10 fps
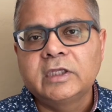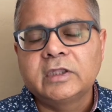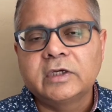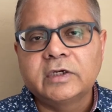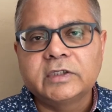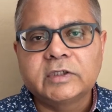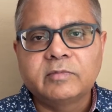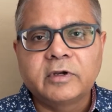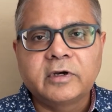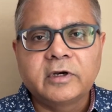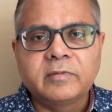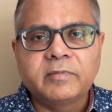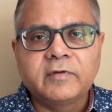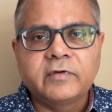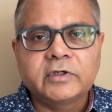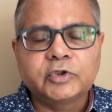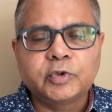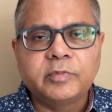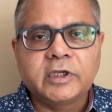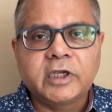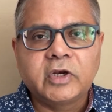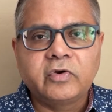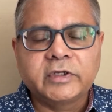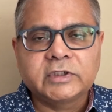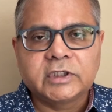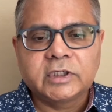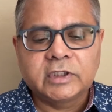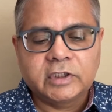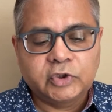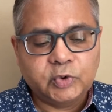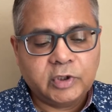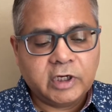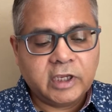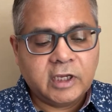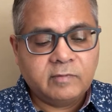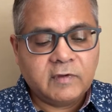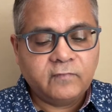the disciplinary pivot should be interesting. It should again be